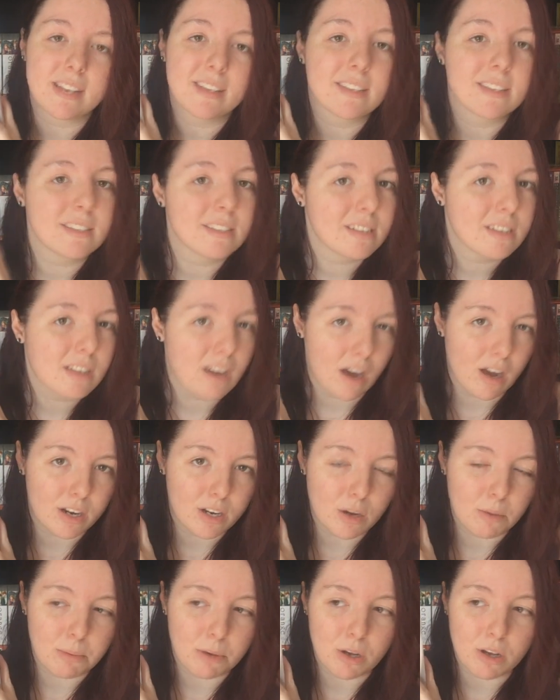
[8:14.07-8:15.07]
I listened to the
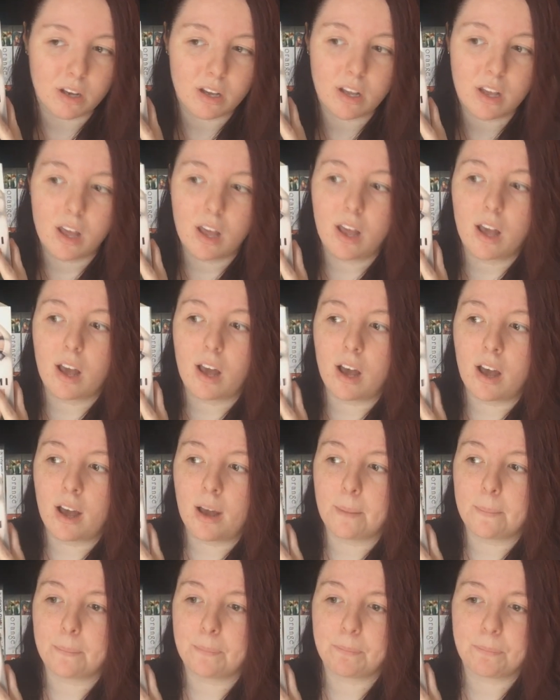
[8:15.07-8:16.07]
audiobook.
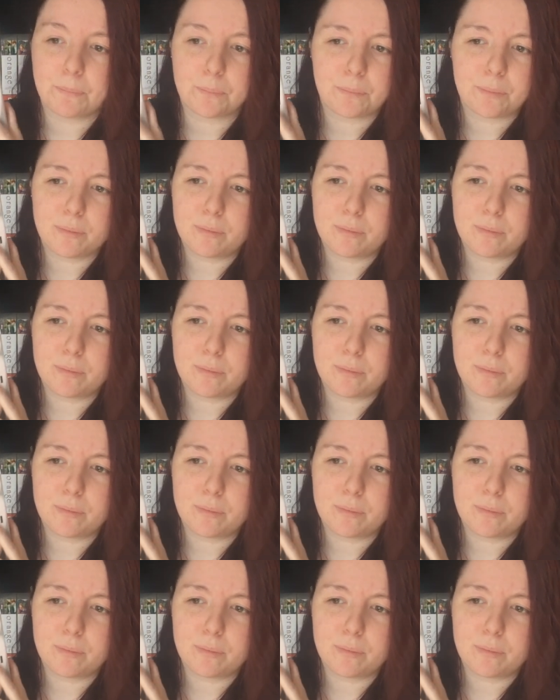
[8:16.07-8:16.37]
Um,